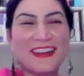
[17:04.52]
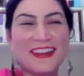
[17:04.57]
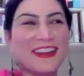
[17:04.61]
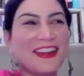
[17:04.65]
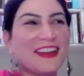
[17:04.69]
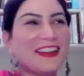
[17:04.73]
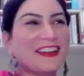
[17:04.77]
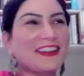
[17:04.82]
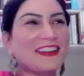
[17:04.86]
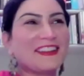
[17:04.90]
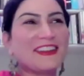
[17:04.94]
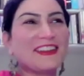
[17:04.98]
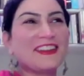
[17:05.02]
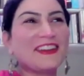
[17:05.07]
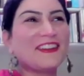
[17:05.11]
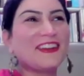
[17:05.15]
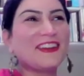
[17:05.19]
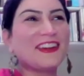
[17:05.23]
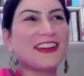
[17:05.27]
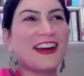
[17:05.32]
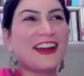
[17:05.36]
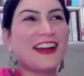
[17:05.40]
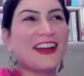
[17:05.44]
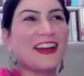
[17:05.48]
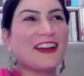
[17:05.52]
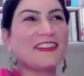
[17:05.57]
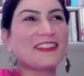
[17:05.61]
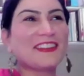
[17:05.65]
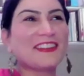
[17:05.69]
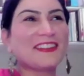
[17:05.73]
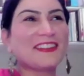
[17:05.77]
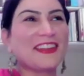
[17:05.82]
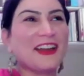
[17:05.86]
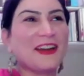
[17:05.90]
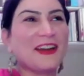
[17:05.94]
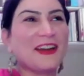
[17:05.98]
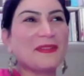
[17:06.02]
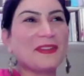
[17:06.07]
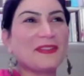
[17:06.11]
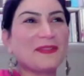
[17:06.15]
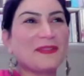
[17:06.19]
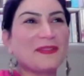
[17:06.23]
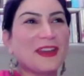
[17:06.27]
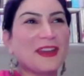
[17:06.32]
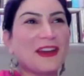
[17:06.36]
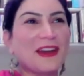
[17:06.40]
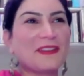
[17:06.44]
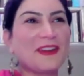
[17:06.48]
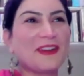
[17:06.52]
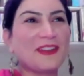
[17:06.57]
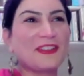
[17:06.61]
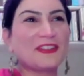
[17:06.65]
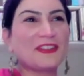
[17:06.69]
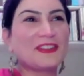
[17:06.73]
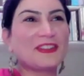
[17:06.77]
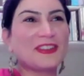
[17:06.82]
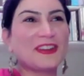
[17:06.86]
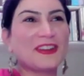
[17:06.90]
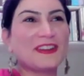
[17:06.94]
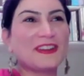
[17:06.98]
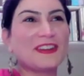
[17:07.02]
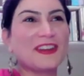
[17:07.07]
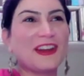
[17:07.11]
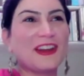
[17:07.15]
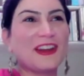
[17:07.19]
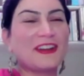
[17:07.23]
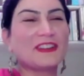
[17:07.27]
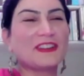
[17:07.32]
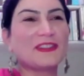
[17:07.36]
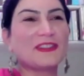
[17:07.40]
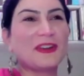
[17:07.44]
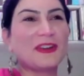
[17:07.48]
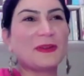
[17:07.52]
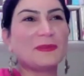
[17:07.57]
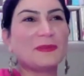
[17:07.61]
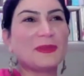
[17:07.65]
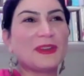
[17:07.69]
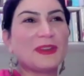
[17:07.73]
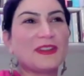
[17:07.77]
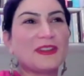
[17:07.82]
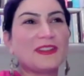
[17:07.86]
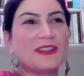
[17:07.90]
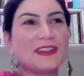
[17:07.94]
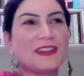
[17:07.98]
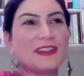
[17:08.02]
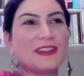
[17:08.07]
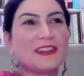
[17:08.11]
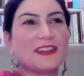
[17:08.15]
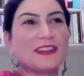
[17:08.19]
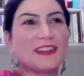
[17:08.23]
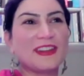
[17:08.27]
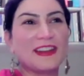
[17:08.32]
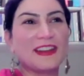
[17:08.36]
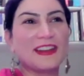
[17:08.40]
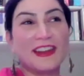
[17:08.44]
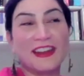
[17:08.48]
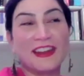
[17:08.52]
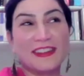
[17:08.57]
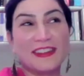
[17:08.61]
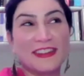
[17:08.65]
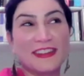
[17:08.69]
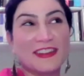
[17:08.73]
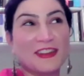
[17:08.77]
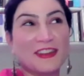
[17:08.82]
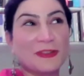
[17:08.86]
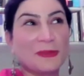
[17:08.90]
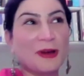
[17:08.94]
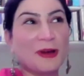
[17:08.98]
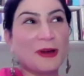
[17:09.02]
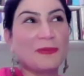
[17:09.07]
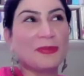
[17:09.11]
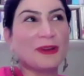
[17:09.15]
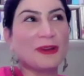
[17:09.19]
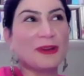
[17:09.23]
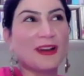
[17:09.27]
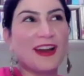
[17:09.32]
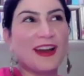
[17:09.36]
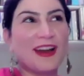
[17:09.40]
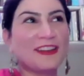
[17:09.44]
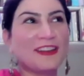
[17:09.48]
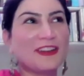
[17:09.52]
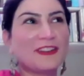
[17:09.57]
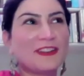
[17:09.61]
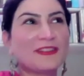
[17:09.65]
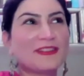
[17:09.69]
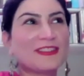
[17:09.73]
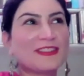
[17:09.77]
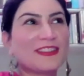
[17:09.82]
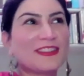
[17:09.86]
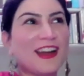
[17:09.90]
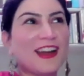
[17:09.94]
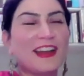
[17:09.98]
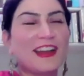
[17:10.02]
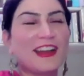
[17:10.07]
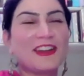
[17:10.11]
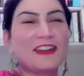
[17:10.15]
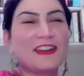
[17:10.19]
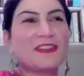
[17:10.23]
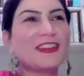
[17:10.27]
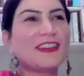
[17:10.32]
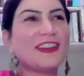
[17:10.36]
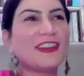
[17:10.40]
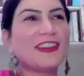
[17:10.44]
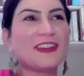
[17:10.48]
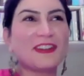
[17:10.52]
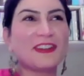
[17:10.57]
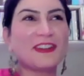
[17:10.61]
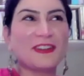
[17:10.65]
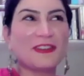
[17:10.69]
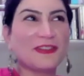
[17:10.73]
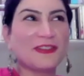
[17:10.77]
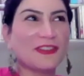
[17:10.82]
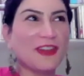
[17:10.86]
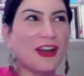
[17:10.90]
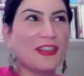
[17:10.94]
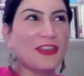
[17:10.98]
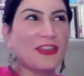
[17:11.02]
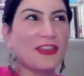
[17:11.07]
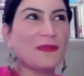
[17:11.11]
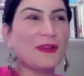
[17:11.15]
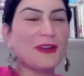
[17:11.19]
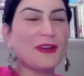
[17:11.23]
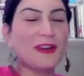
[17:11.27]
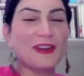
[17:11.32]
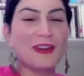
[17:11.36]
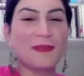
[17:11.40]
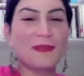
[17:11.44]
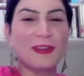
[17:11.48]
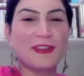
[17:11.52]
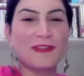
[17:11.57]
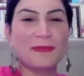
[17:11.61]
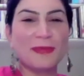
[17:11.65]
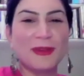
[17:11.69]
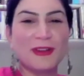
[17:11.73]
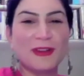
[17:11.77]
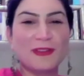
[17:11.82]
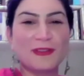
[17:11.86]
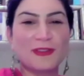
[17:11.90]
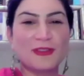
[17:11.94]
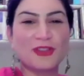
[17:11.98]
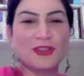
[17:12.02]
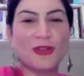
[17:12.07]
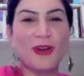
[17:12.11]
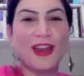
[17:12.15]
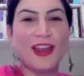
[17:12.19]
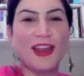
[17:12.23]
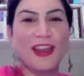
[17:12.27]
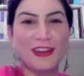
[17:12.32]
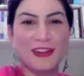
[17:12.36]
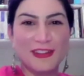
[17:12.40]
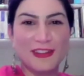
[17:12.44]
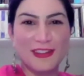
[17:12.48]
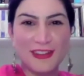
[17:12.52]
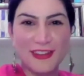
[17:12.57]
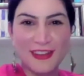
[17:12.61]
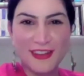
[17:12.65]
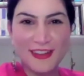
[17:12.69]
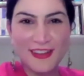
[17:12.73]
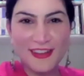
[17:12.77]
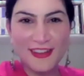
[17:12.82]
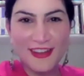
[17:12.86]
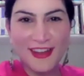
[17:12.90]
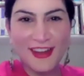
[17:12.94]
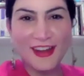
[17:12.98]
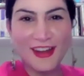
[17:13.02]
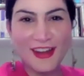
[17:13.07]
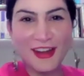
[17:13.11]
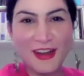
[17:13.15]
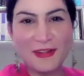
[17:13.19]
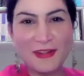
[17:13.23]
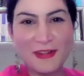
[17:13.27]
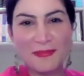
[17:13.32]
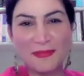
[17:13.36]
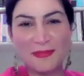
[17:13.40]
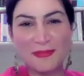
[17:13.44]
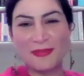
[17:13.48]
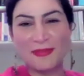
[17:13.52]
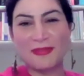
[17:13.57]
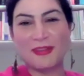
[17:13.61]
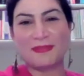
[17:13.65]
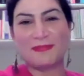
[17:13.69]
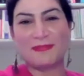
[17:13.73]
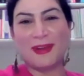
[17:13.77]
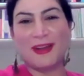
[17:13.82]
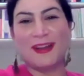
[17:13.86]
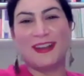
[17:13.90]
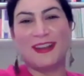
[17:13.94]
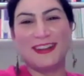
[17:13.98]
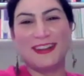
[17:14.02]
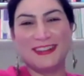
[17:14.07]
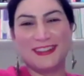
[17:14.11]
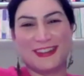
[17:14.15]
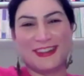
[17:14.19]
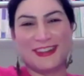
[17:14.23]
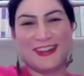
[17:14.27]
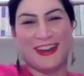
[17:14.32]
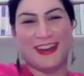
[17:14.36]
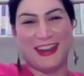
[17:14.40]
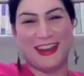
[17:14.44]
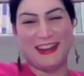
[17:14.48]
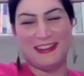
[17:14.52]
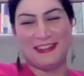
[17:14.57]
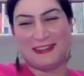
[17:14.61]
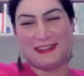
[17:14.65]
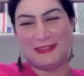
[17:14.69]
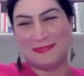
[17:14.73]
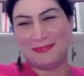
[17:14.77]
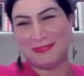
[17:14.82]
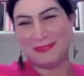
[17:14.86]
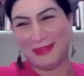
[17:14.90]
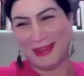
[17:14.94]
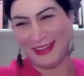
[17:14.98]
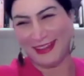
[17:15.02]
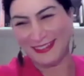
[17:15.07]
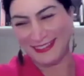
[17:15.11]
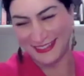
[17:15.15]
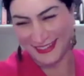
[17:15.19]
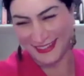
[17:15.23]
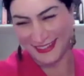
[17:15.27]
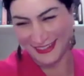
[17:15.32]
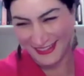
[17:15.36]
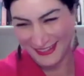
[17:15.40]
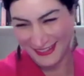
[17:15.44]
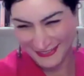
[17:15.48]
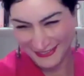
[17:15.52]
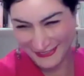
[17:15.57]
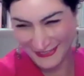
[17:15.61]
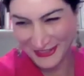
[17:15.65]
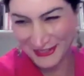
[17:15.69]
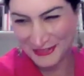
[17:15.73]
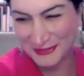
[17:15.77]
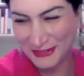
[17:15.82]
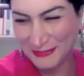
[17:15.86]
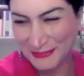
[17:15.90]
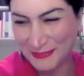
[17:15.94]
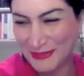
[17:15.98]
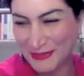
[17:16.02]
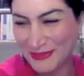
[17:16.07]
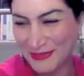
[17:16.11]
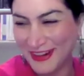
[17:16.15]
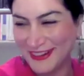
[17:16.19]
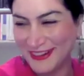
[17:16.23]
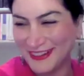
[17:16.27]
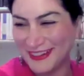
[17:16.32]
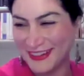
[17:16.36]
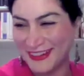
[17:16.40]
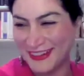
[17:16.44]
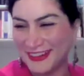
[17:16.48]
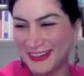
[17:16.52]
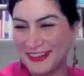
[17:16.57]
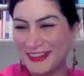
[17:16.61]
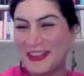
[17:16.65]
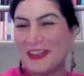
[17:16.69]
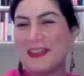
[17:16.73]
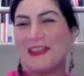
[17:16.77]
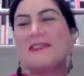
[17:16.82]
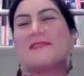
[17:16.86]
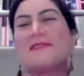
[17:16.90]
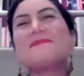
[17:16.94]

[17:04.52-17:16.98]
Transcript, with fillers: okay you know what i have to say i mean we have concentrated areas of armenians in, in london as well but i don't i don't hear of i think we're we've been trained um we've been trained we've been reined in